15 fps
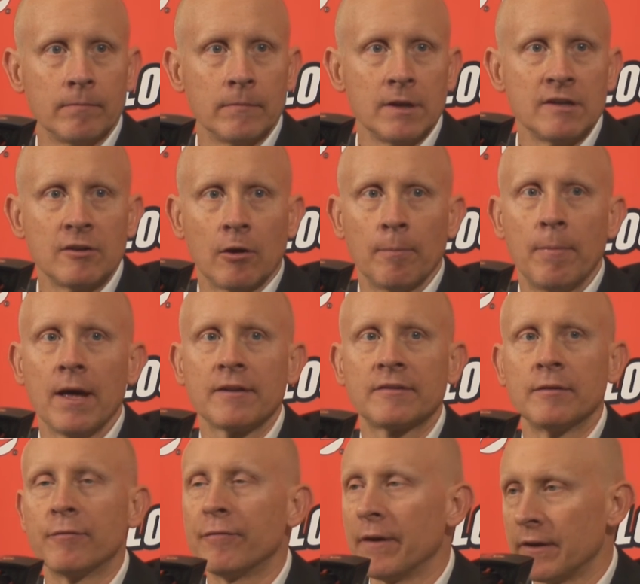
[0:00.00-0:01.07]
He's our
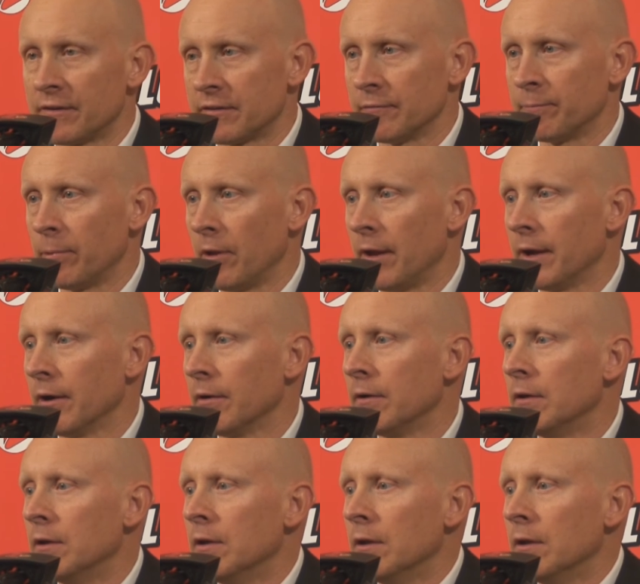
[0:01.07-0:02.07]
best defensive player.